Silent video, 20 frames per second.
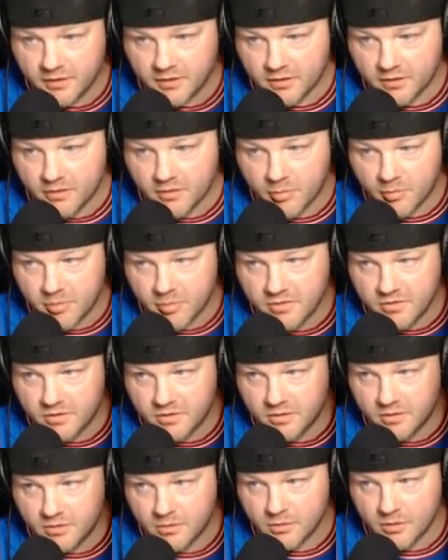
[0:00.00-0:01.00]
number
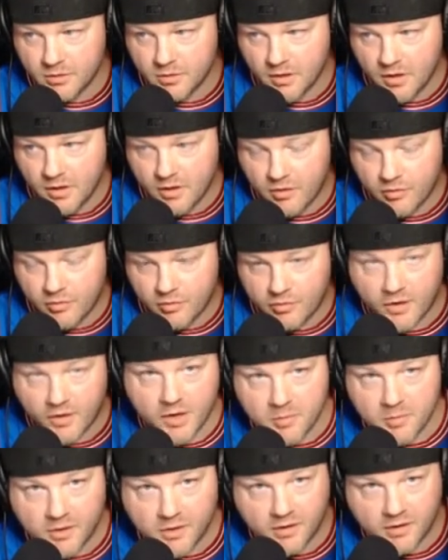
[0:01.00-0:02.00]
2, Frank
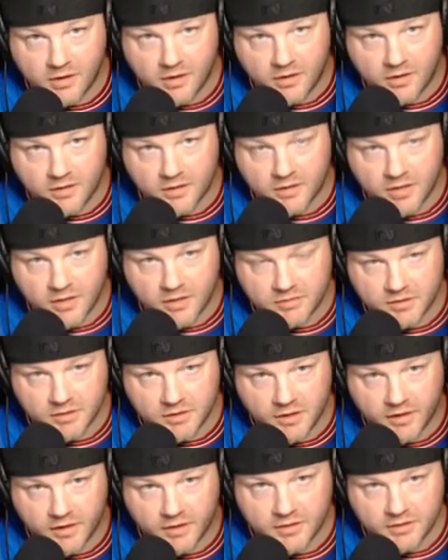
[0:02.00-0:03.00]
Miller on cover
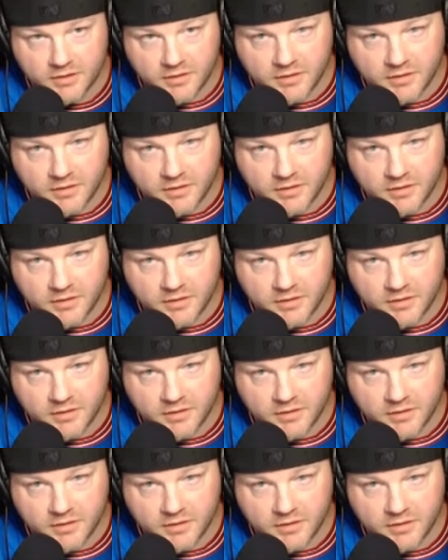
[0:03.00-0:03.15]
art.